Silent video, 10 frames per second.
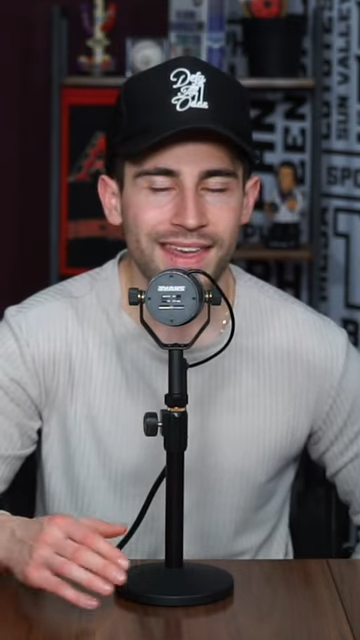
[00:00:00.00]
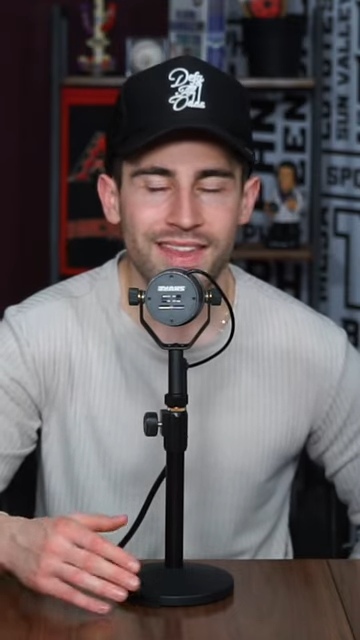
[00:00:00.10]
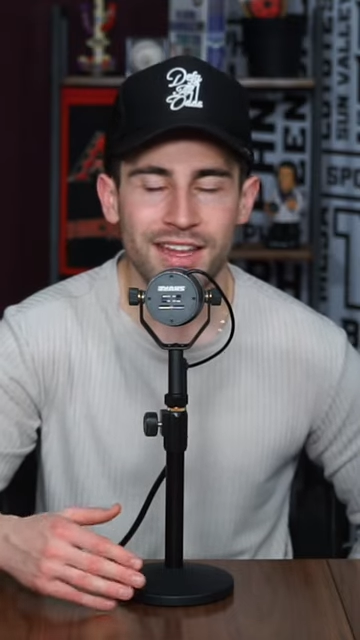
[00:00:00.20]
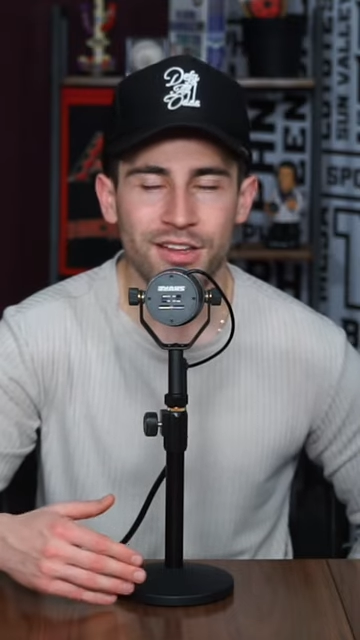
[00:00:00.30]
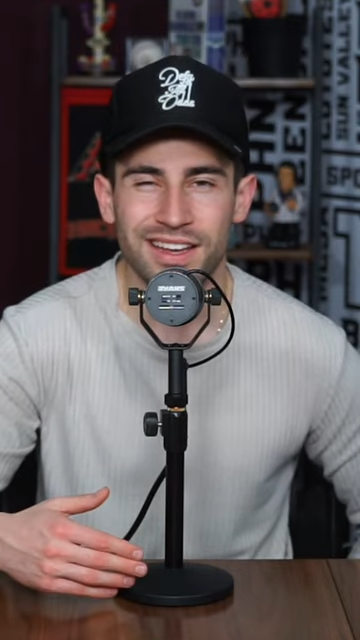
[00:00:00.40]

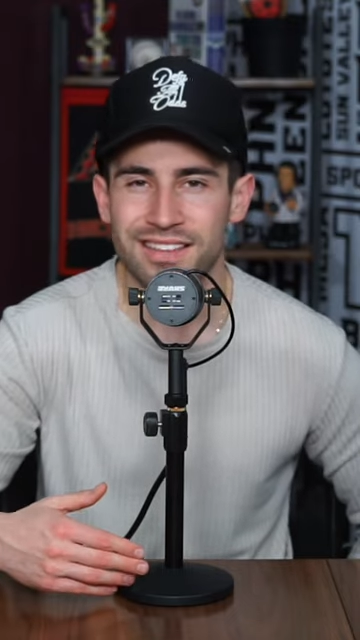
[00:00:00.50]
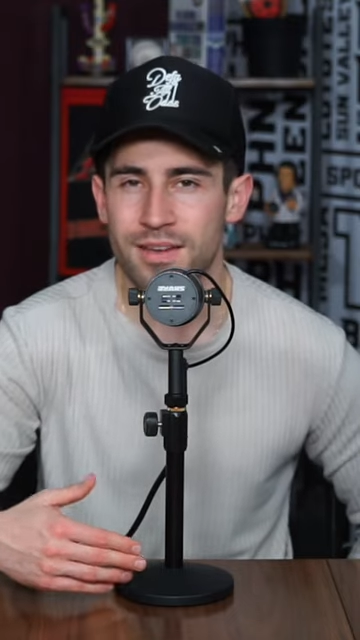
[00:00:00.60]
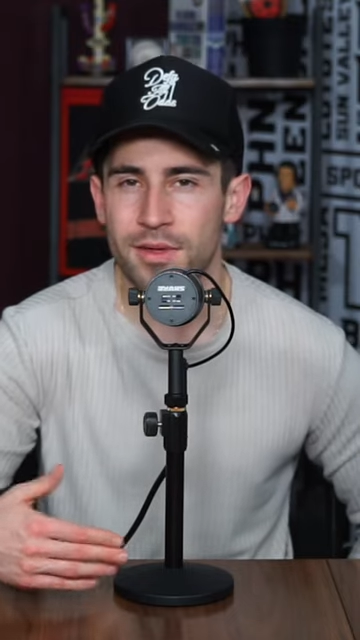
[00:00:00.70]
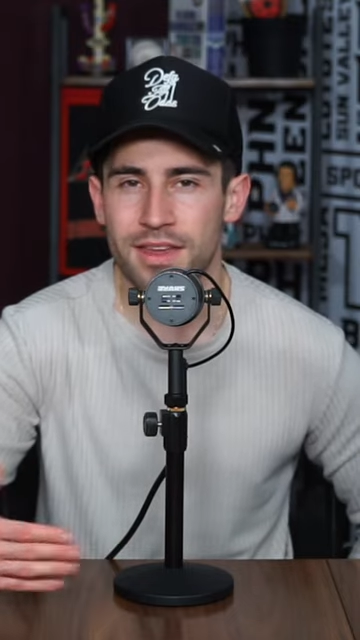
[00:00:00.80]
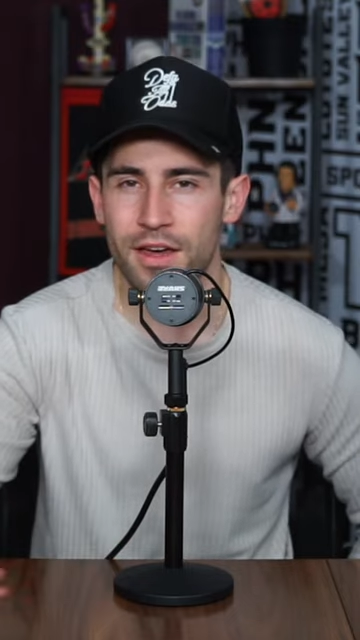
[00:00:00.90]
And then you look at
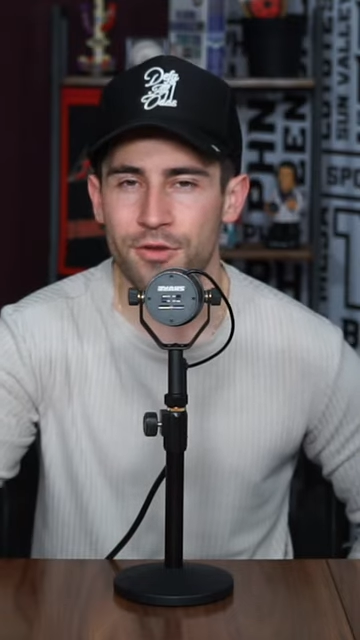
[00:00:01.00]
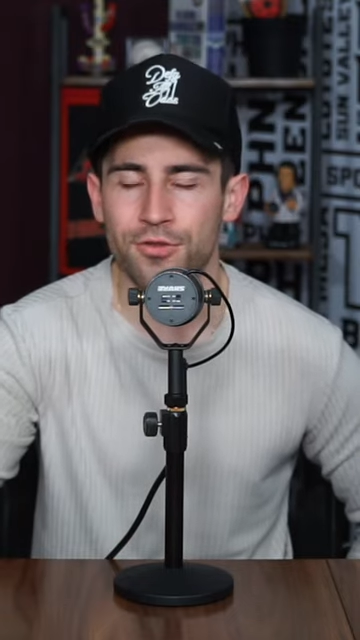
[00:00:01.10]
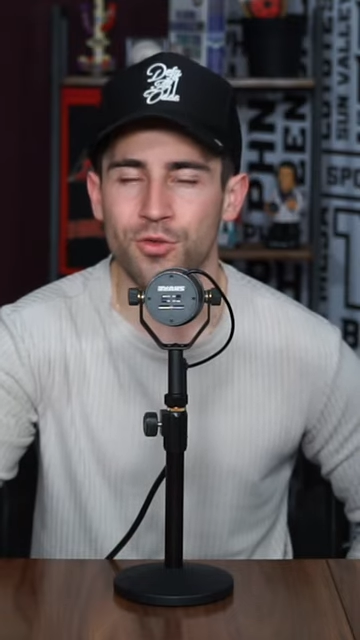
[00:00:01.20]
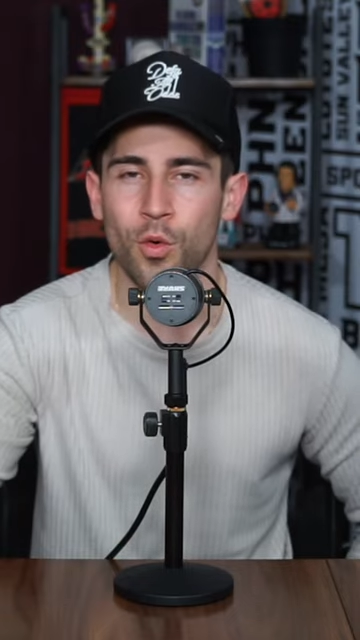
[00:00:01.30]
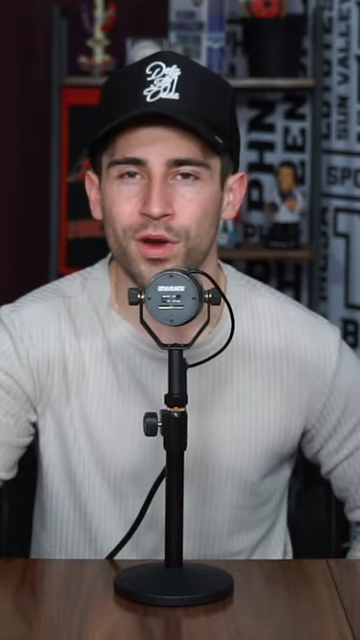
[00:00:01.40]
some of the other
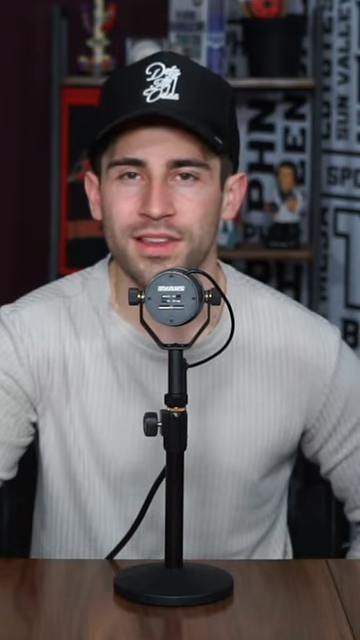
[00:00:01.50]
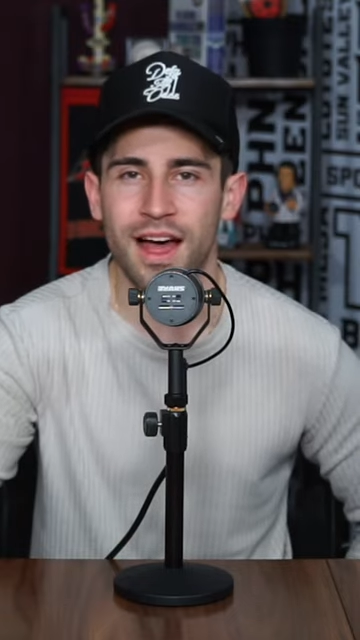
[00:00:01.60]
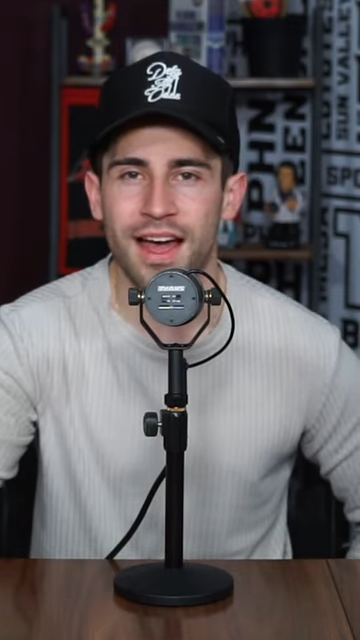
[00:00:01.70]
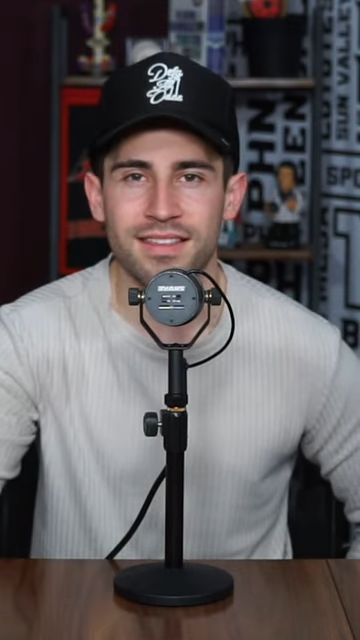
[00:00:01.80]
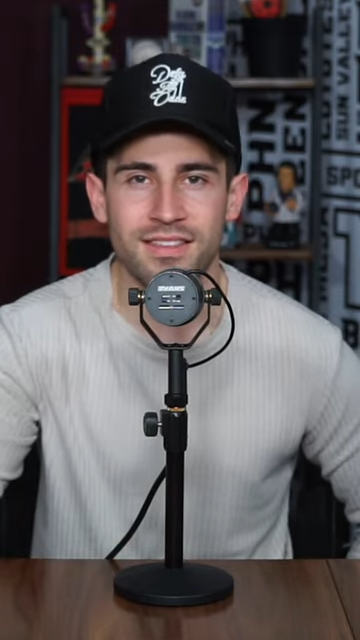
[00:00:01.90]

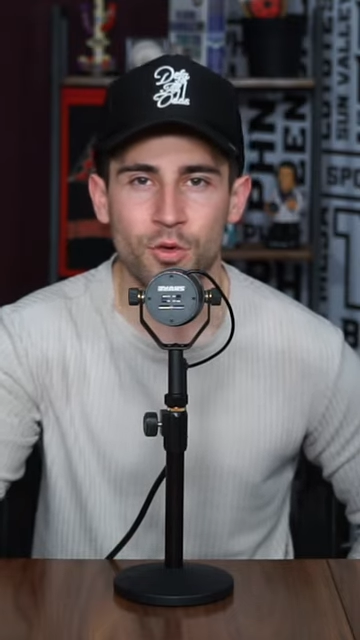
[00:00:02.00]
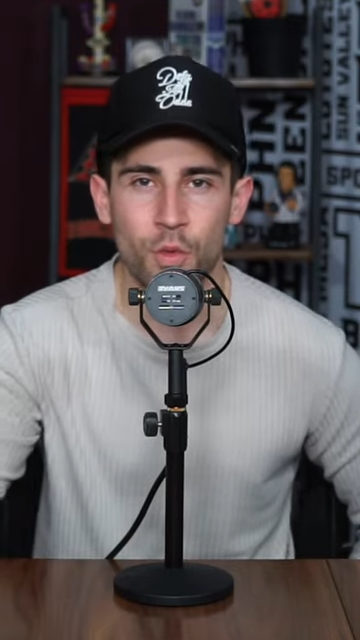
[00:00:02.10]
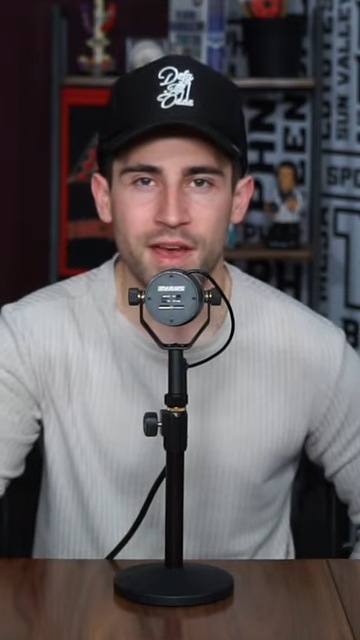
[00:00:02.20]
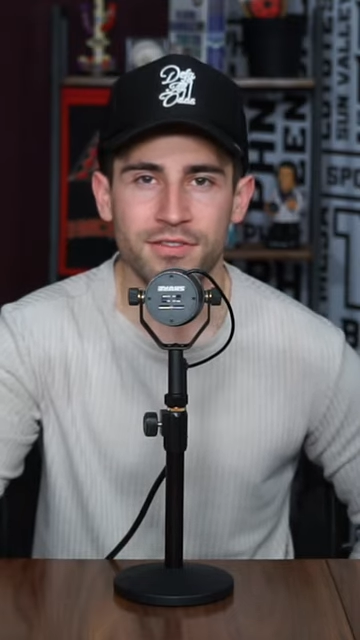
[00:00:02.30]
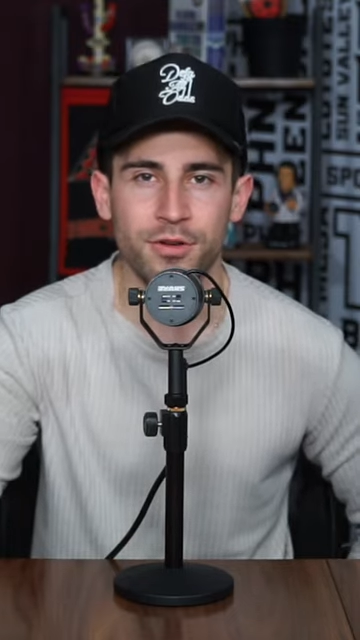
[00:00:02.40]
storylines in the
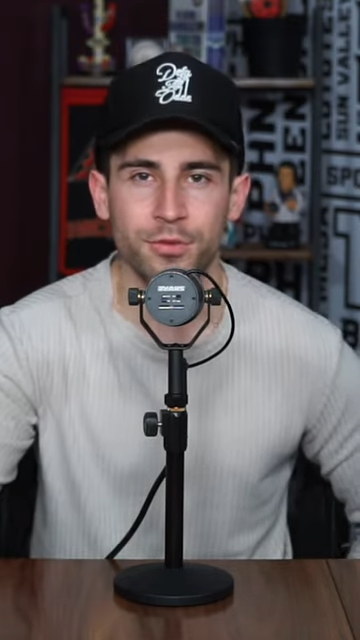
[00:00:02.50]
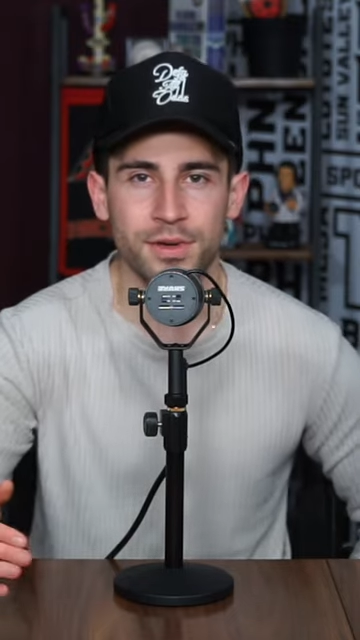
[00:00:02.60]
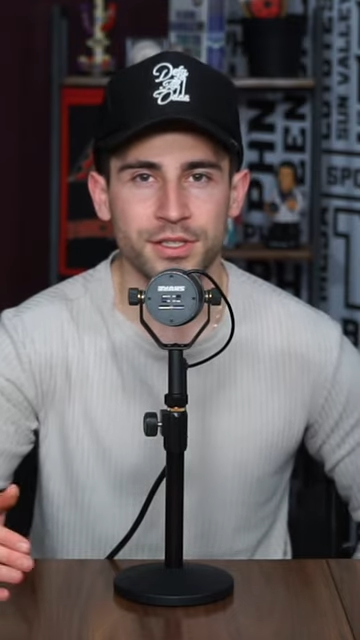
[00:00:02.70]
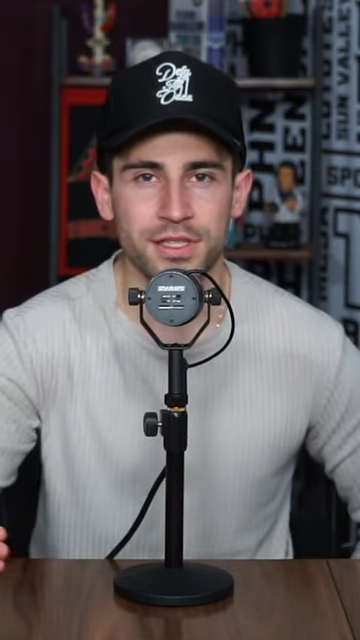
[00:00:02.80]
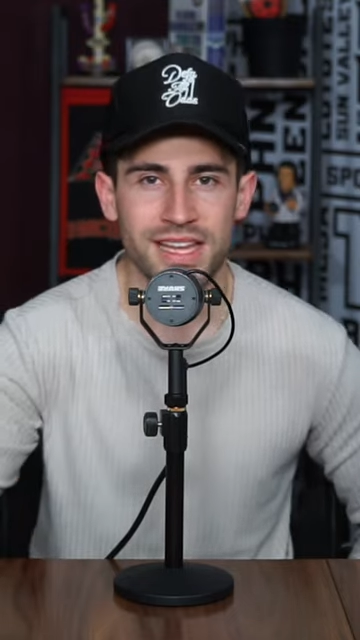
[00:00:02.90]
Western
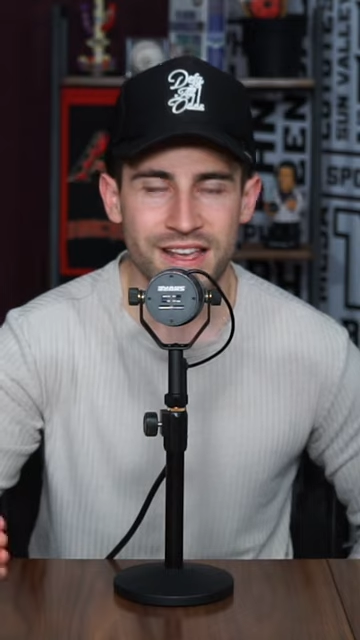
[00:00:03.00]
region.